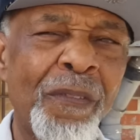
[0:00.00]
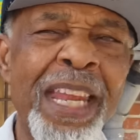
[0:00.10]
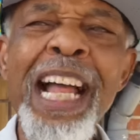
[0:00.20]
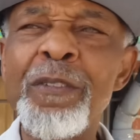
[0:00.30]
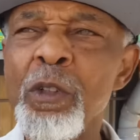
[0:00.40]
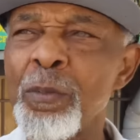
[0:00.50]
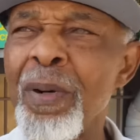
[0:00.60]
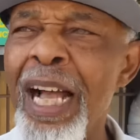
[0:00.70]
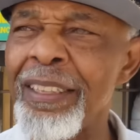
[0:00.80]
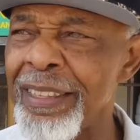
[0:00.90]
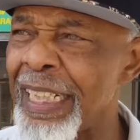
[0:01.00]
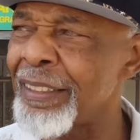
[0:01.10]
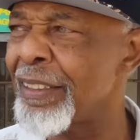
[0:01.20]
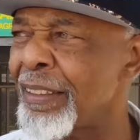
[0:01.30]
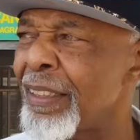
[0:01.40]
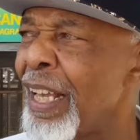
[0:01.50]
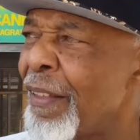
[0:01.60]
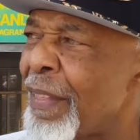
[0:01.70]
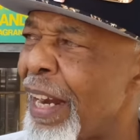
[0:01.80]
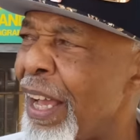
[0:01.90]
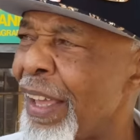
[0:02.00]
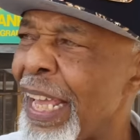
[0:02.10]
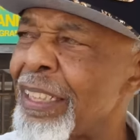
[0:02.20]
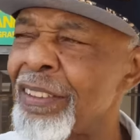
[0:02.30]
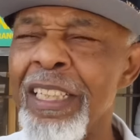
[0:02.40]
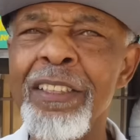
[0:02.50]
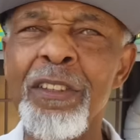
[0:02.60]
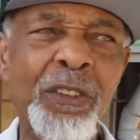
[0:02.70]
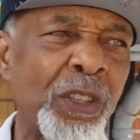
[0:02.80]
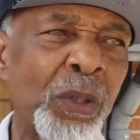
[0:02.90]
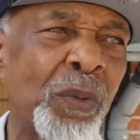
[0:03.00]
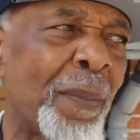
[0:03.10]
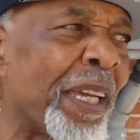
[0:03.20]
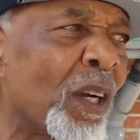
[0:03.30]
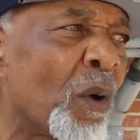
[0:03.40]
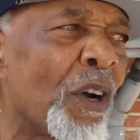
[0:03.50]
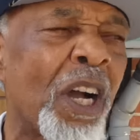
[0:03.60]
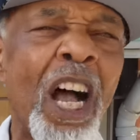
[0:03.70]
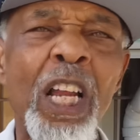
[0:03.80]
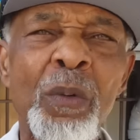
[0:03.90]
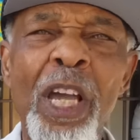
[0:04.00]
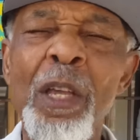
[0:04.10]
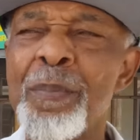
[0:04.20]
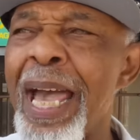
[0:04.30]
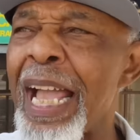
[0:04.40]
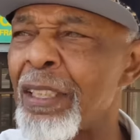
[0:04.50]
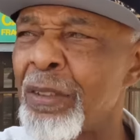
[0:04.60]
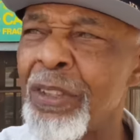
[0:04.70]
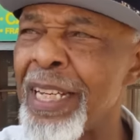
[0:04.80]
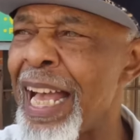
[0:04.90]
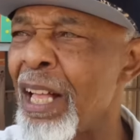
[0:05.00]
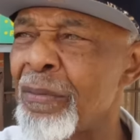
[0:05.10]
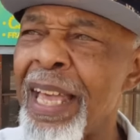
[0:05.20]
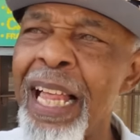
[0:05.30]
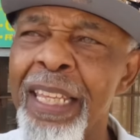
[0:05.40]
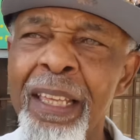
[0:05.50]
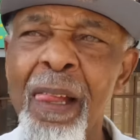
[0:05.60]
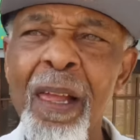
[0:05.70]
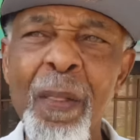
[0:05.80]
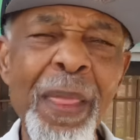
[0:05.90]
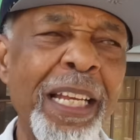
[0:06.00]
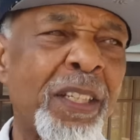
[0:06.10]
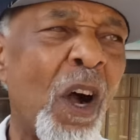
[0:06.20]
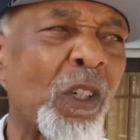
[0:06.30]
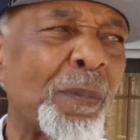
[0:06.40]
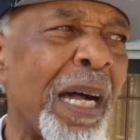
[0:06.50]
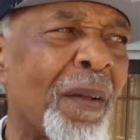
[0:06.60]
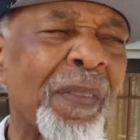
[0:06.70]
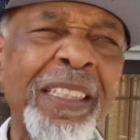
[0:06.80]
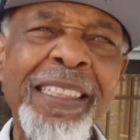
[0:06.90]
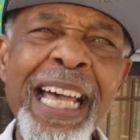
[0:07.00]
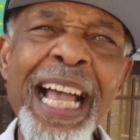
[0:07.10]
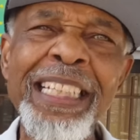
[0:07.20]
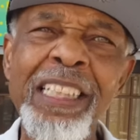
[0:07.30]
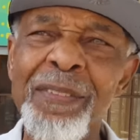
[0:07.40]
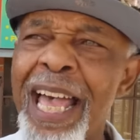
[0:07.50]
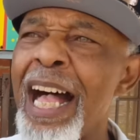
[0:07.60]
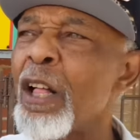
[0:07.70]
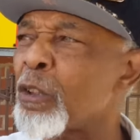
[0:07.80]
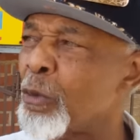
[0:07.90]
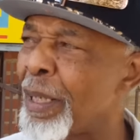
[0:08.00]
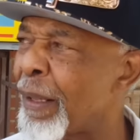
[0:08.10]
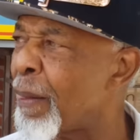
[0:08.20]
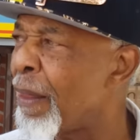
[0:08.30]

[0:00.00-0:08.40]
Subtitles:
natural processes that our ancestors knew. I mean, going all the way back to the Nile Valley, they talked about the science of alchemy.